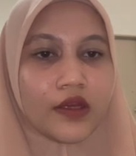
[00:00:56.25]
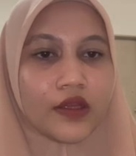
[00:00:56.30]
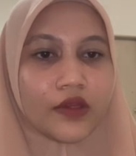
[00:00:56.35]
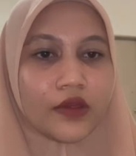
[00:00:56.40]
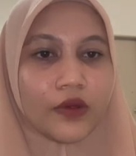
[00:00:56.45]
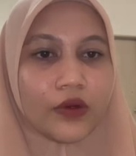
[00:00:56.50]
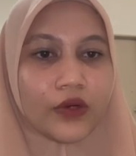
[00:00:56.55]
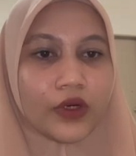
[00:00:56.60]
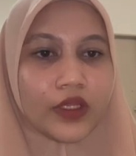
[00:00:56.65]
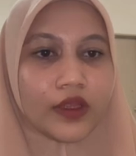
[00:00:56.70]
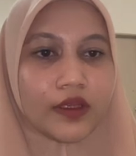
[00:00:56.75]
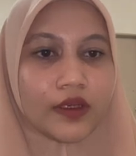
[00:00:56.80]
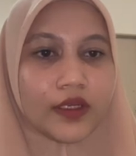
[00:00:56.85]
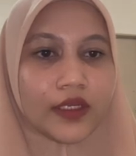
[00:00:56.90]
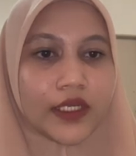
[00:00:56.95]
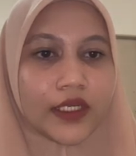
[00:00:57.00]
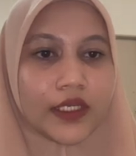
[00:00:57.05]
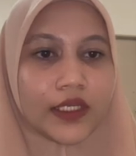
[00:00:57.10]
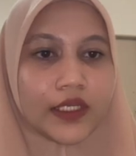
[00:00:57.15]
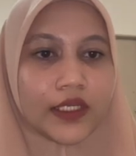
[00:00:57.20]

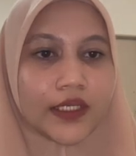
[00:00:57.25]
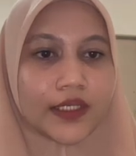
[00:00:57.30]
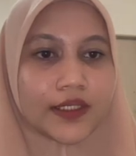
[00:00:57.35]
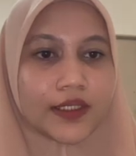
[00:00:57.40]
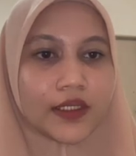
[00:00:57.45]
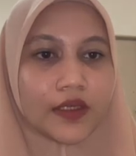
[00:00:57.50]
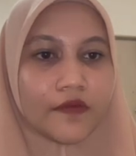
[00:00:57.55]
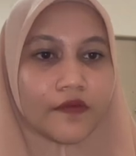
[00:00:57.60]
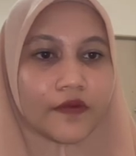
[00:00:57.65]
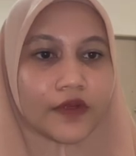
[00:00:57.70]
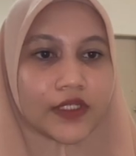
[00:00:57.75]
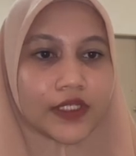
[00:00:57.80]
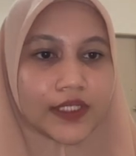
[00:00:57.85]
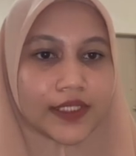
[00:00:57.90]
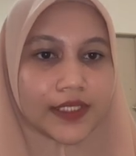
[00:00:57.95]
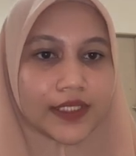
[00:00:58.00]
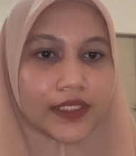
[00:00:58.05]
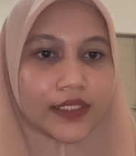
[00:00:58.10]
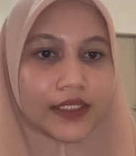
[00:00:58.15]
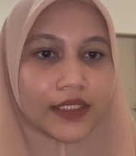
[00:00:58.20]
Theoretically, this gives us
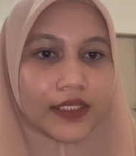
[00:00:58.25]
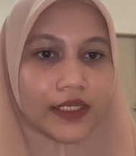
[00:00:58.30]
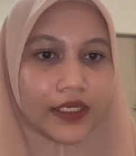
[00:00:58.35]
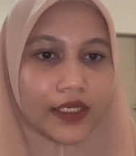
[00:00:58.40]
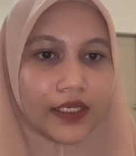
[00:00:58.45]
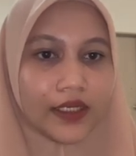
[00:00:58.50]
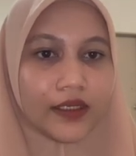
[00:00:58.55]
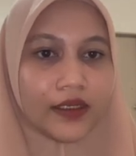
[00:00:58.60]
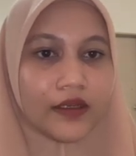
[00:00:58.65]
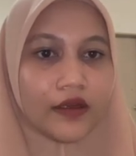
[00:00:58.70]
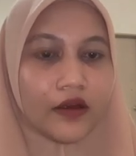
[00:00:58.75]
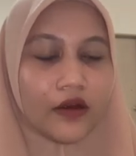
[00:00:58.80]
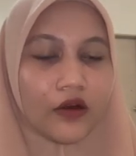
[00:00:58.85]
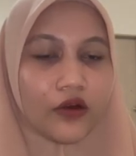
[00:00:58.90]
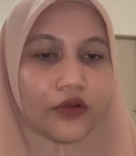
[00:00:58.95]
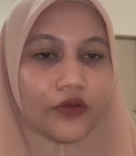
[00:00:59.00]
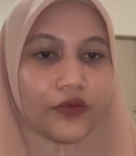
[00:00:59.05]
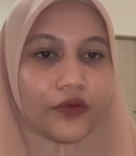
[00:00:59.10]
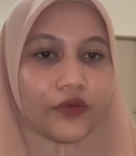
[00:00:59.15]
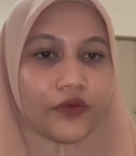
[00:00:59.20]
a gain of